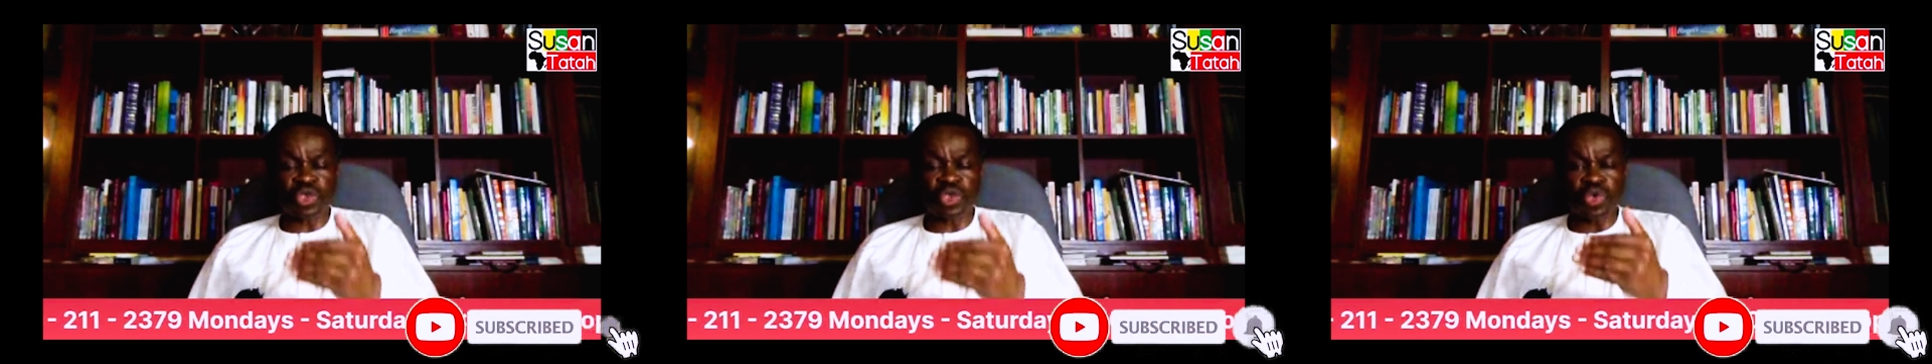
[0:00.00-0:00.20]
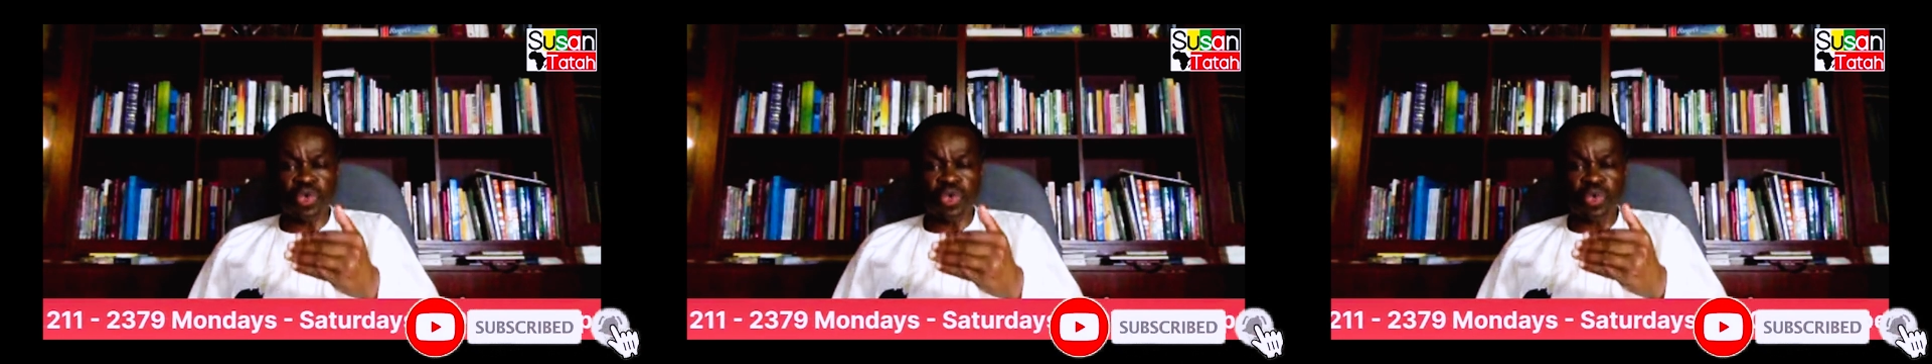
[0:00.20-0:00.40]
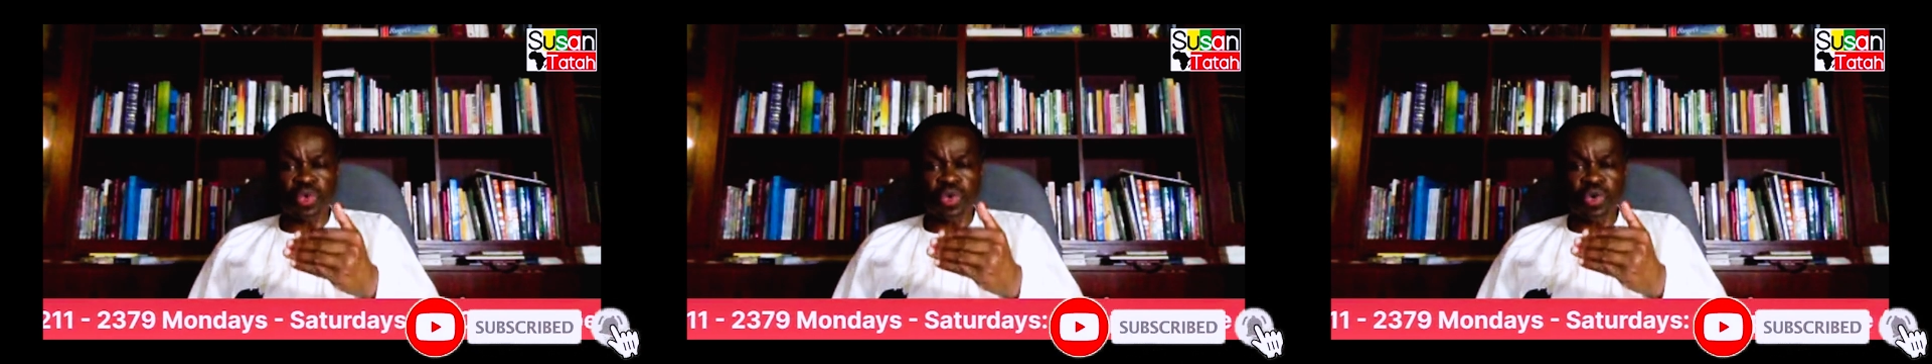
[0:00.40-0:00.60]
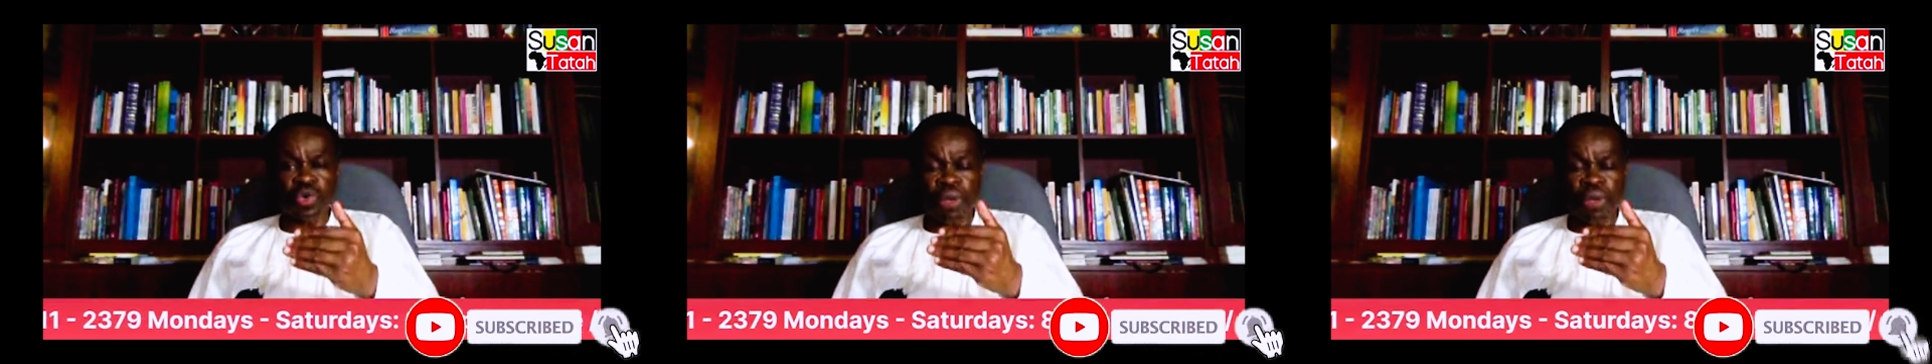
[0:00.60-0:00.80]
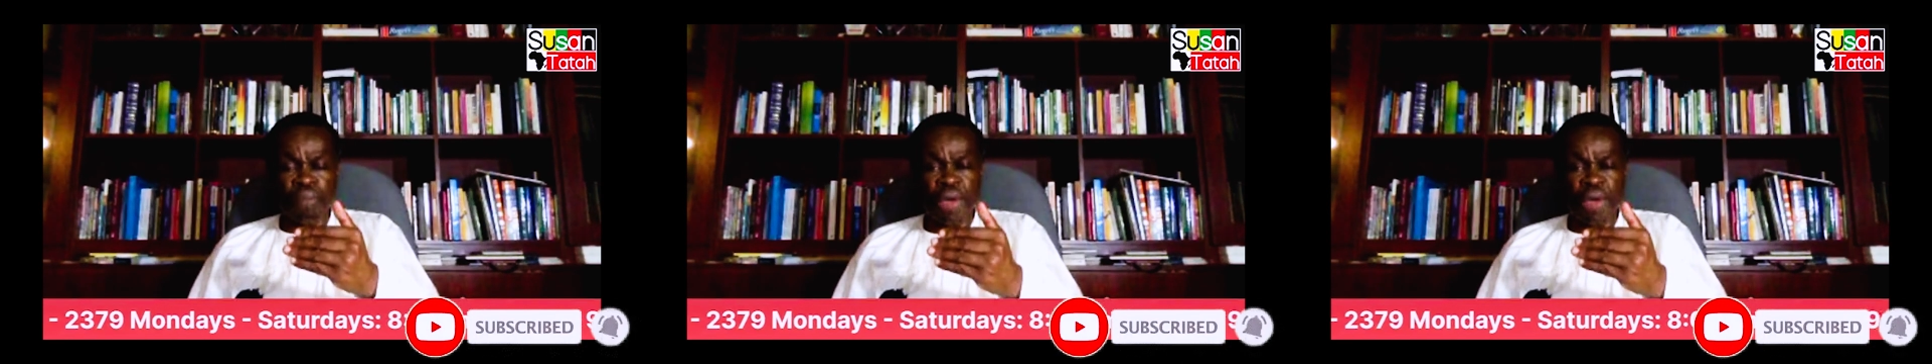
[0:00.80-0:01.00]
to
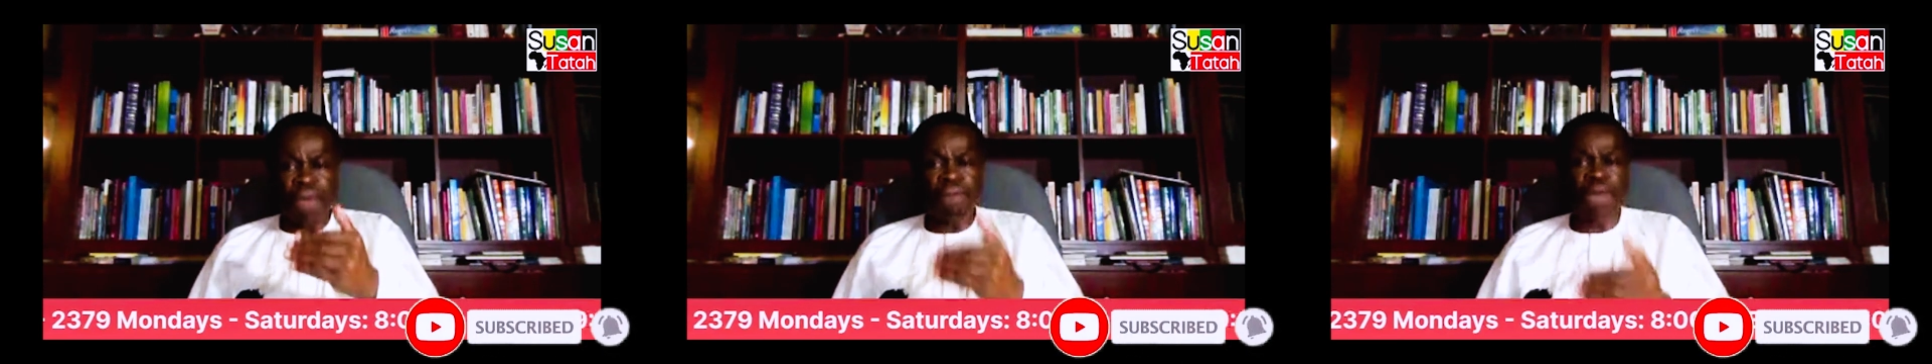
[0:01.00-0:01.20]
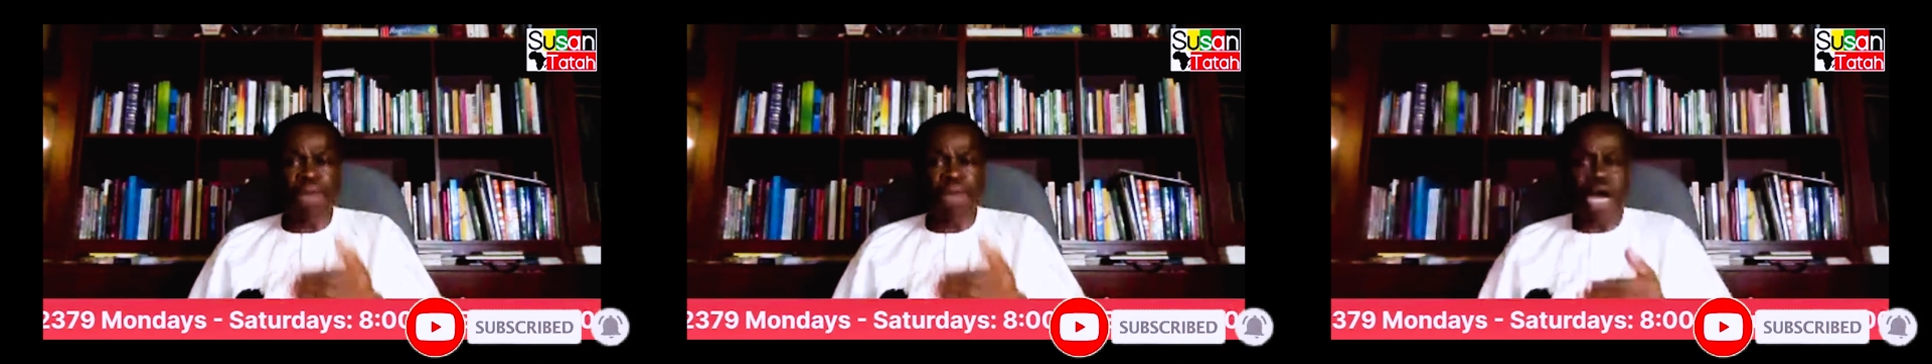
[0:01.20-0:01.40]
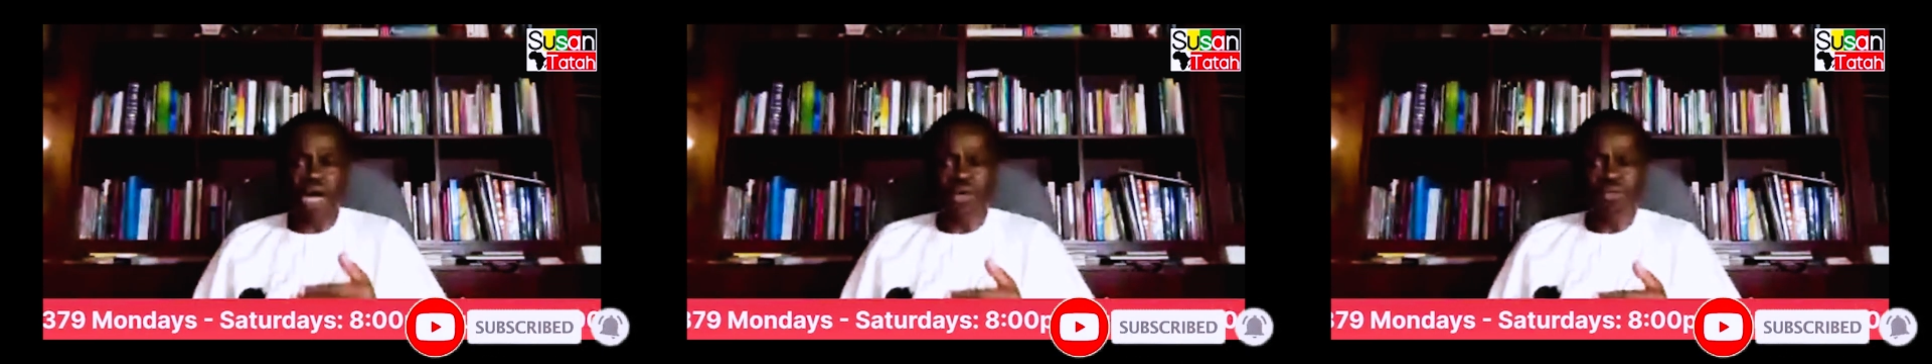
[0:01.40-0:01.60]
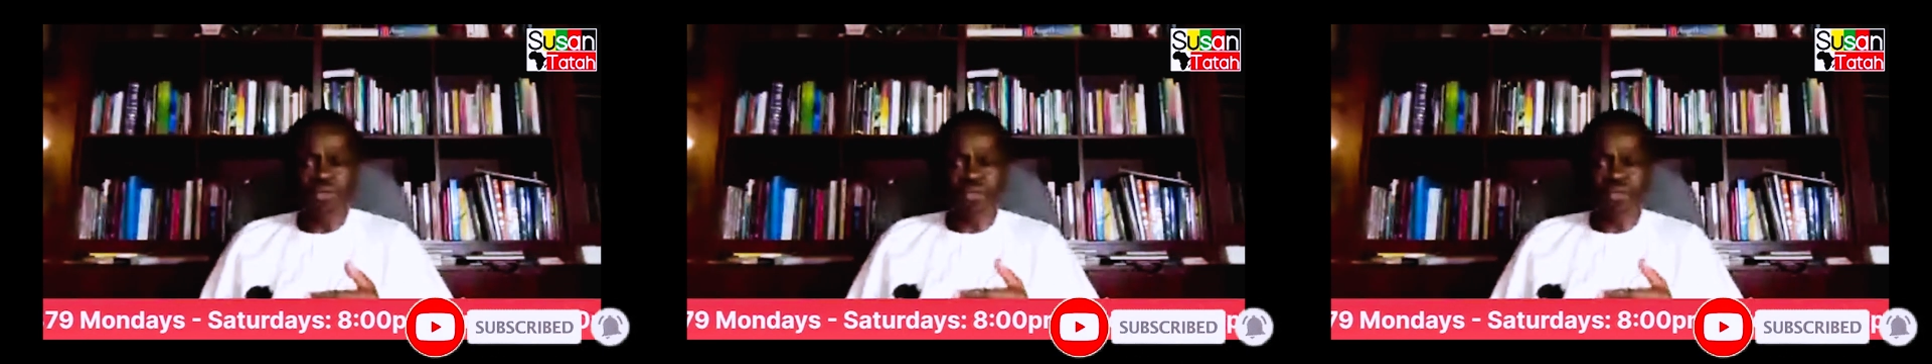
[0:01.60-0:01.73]
remember